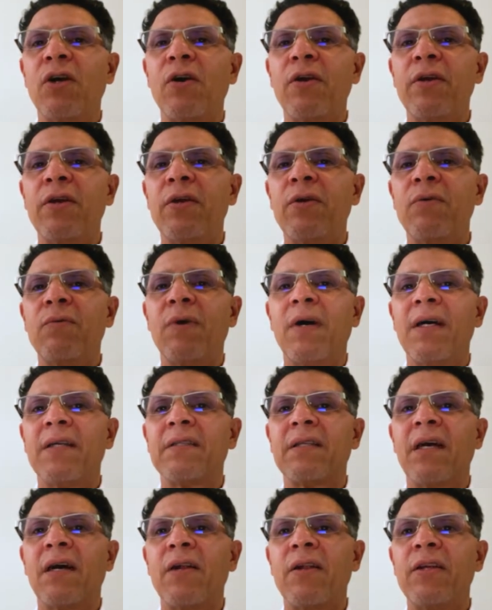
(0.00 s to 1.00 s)
you
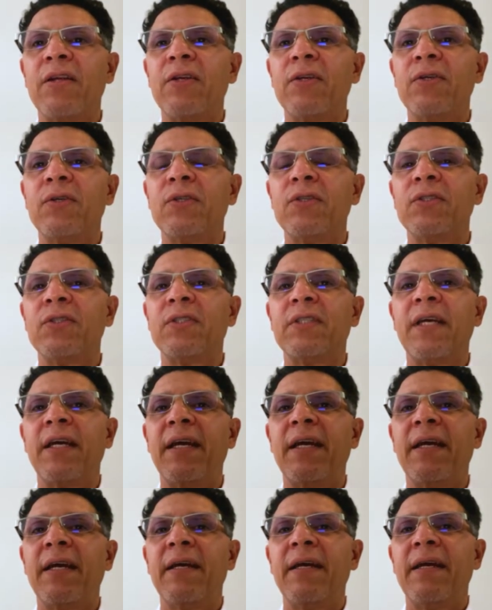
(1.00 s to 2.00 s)
was how to use
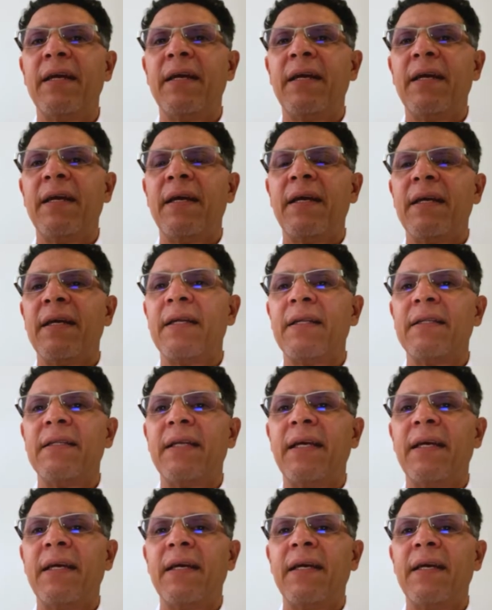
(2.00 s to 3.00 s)
the
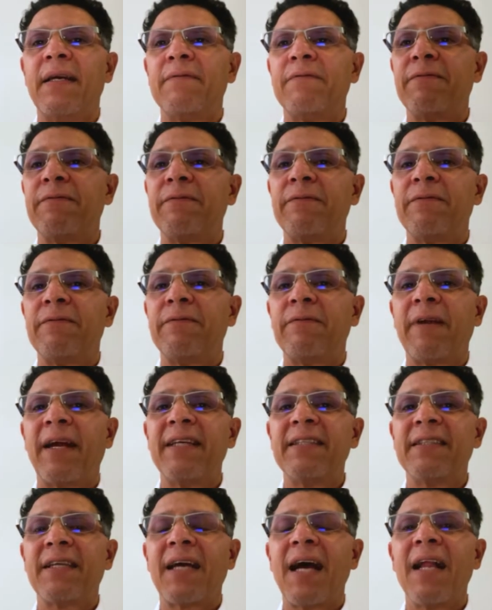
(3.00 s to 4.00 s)

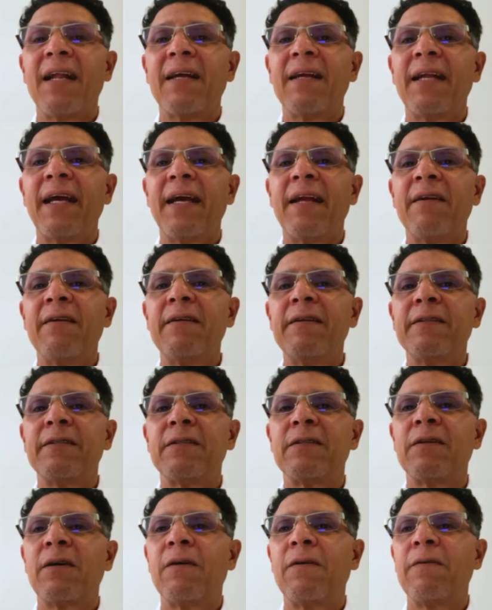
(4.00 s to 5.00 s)
phrase calculator.
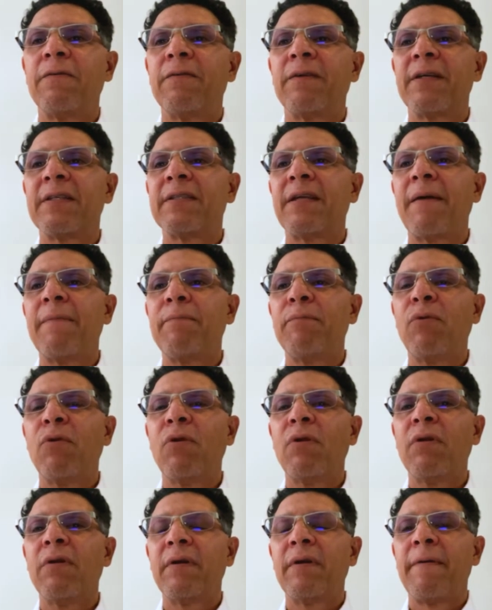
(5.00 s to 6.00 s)
So for
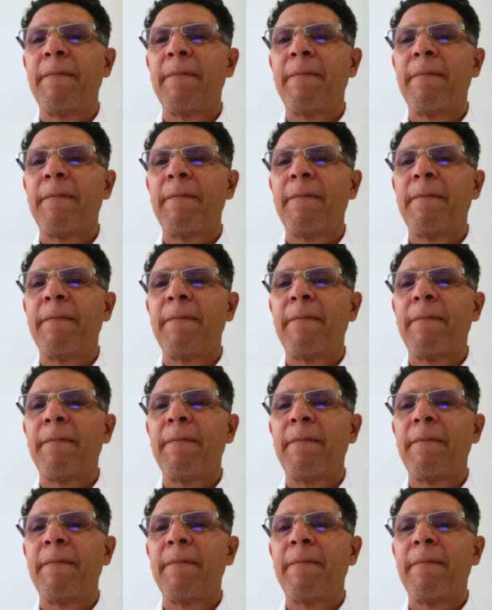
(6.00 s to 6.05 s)
example,